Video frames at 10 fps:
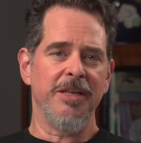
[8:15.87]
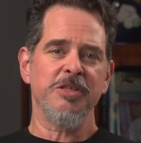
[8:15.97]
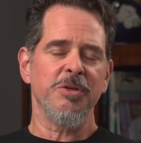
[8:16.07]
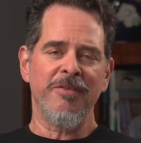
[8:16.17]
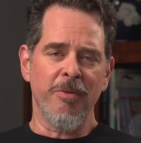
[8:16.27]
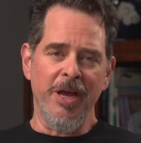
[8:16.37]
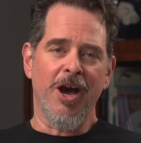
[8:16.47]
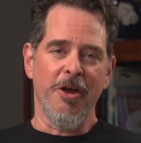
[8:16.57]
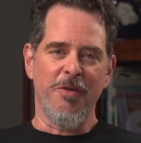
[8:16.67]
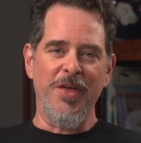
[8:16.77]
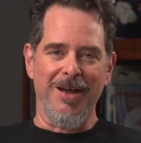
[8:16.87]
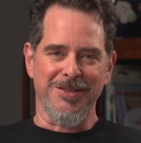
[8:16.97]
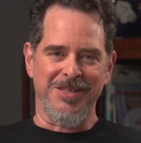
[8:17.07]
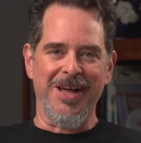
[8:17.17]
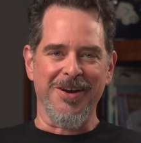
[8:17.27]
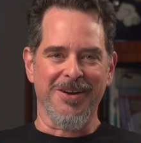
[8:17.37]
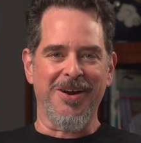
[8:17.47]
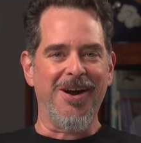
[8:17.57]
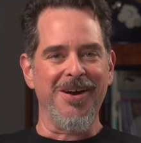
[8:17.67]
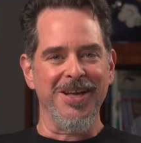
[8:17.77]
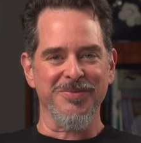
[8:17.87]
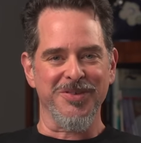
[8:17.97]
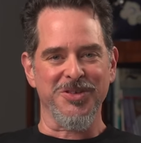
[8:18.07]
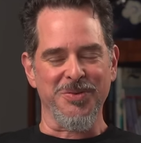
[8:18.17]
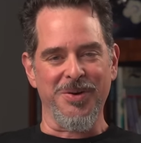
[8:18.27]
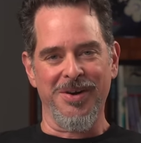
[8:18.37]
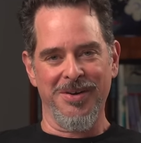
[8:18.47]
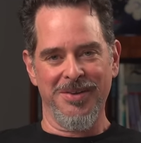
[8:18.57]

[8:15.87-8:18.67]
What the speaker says: This will never be a $100,000 car, that's for sure.